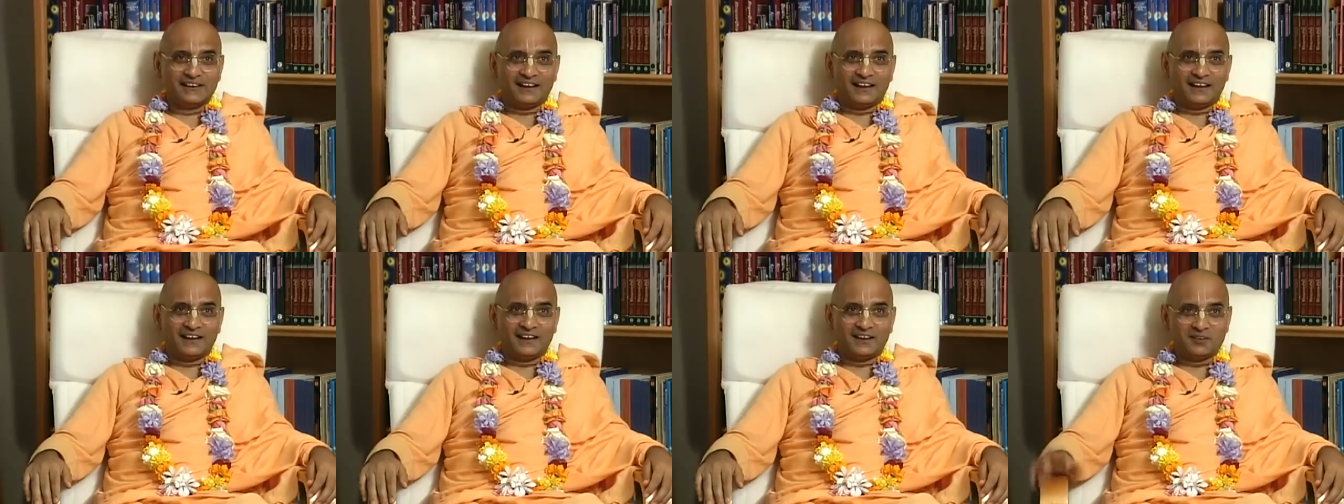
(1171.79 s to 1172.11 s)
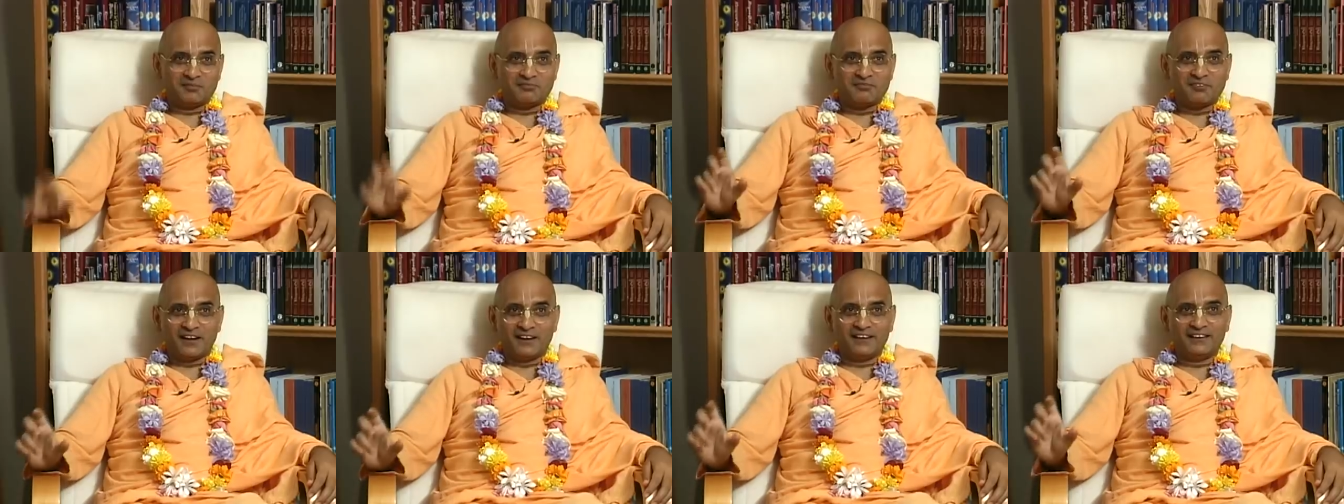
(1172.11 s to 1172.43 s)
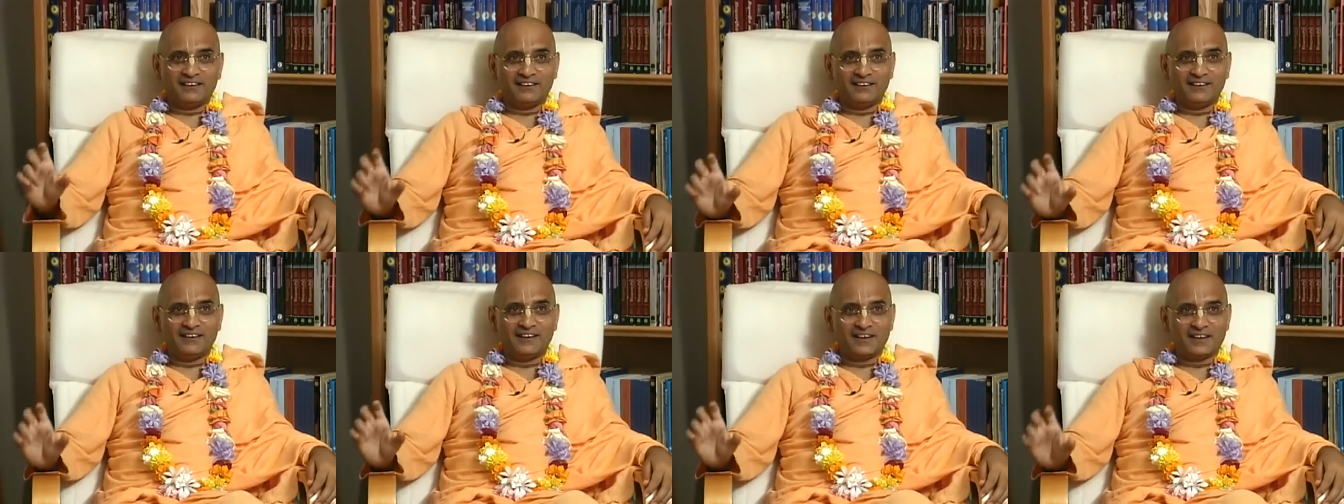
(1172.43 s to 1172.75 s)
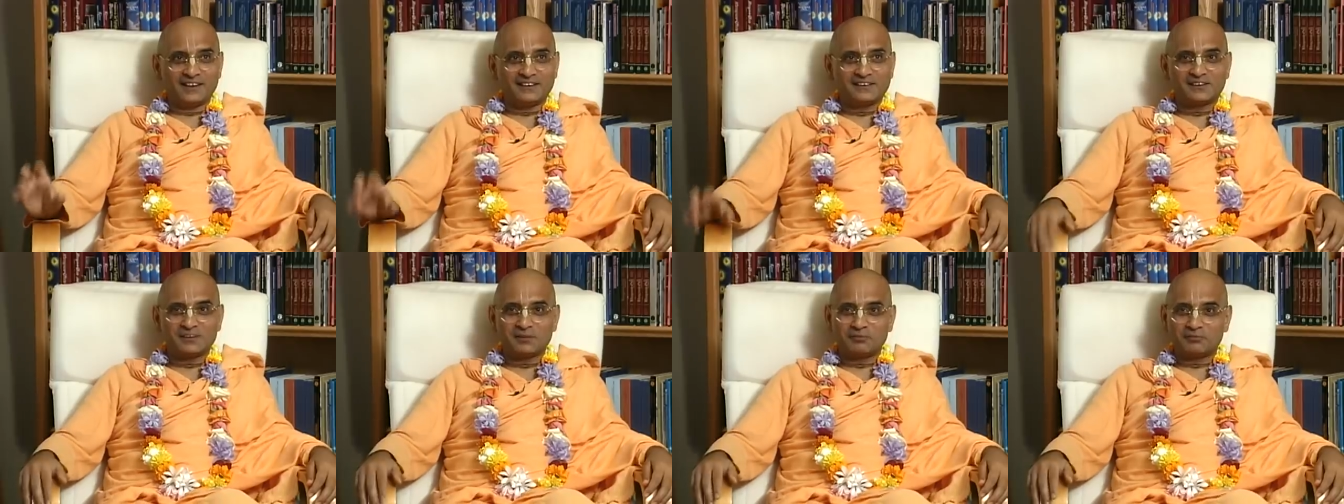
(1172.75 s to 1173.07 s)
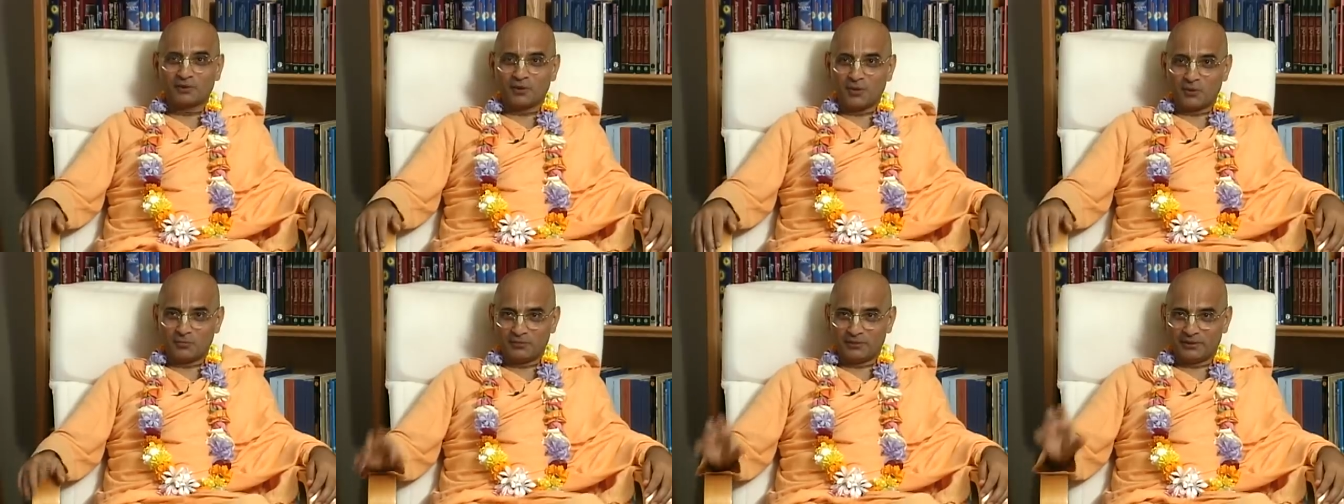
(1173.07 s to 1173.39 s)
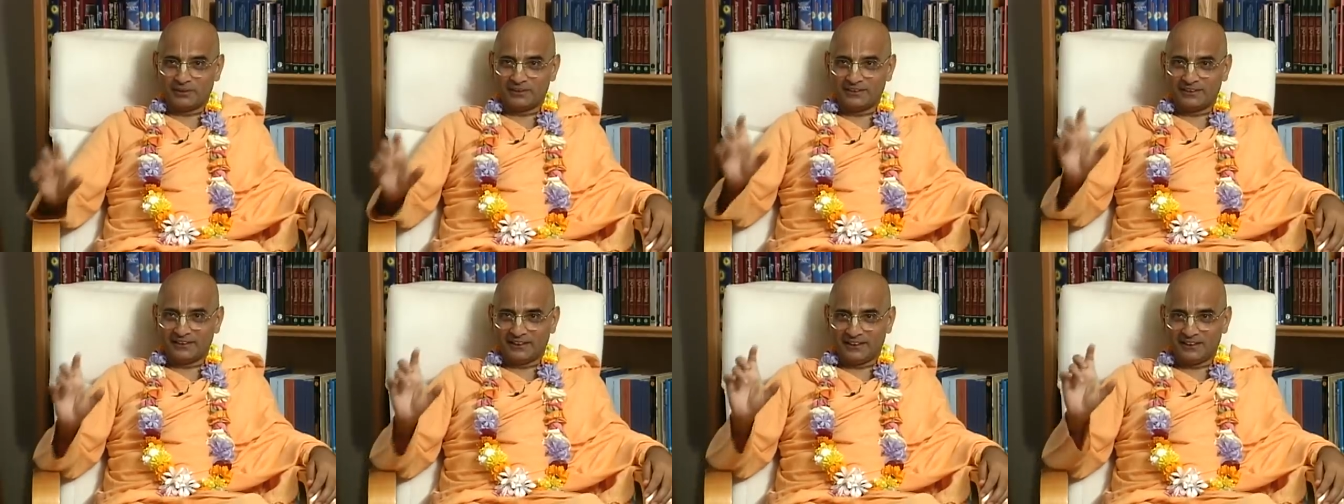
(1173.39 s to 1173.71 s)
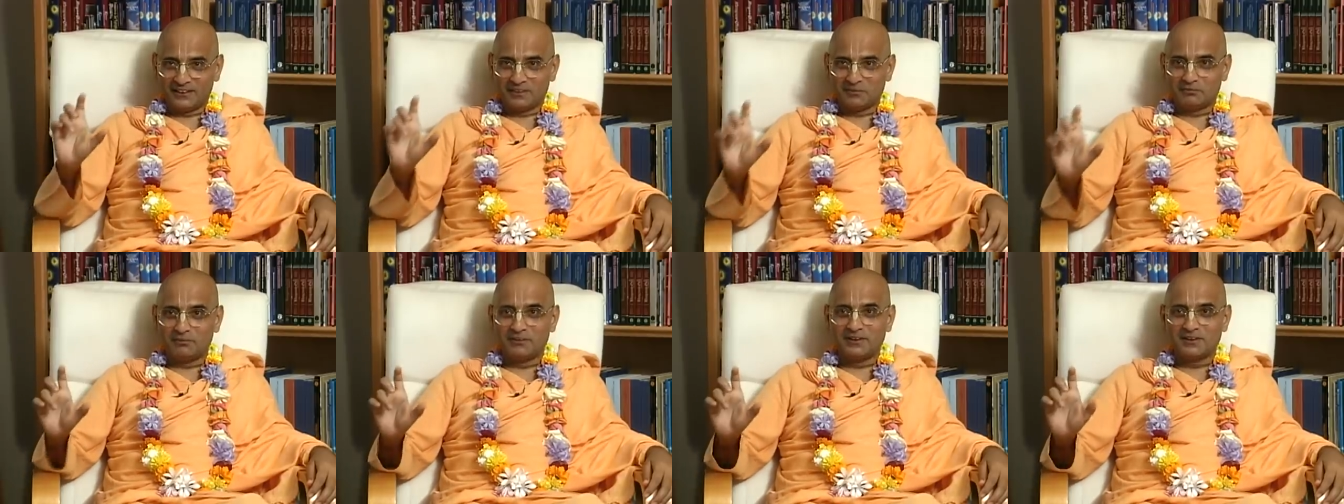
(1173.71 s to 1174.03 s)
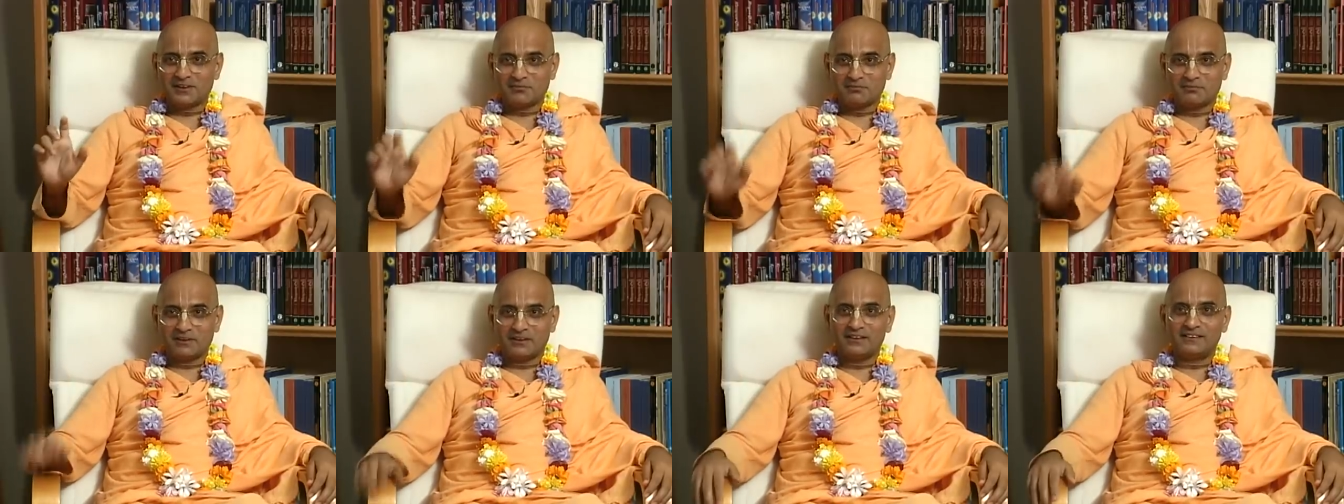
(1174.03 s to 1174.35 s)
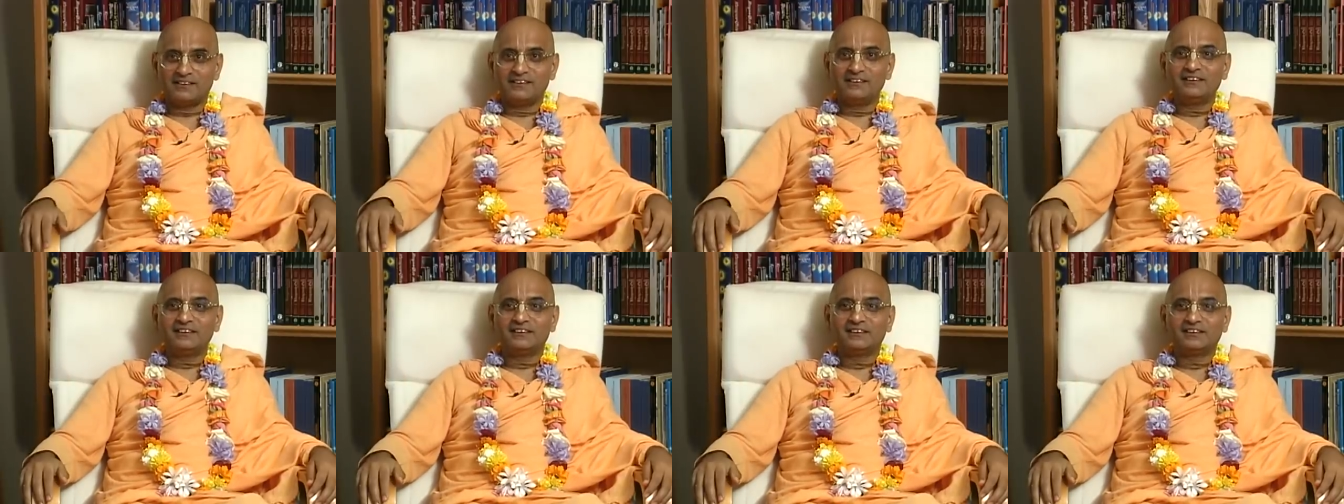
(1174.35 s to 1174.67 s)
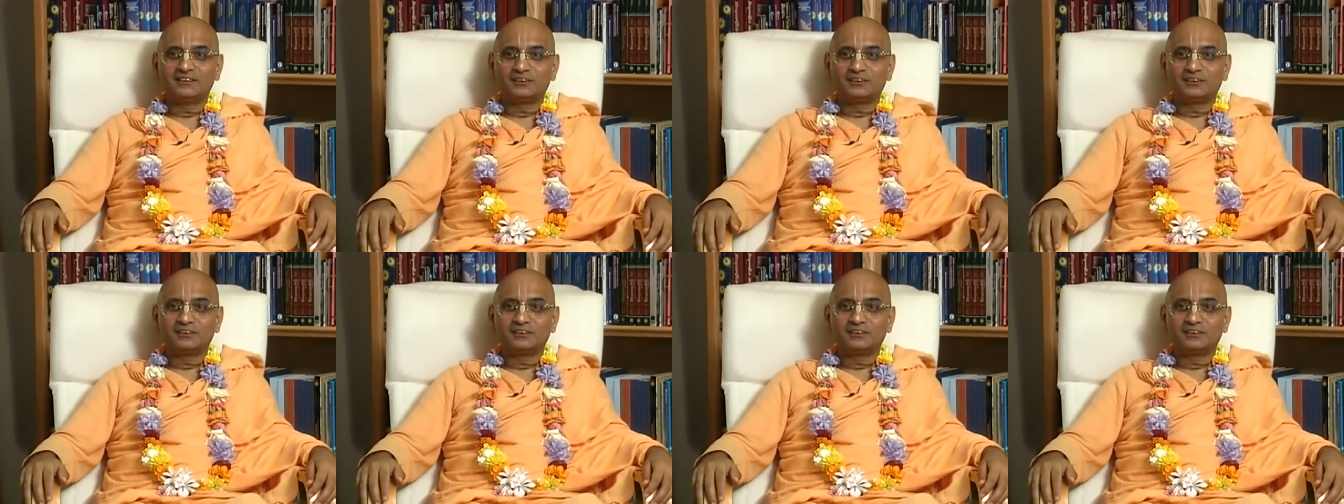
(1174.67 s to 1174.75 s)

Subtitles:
And then finally I said, Prabhupada, and the bitter melon?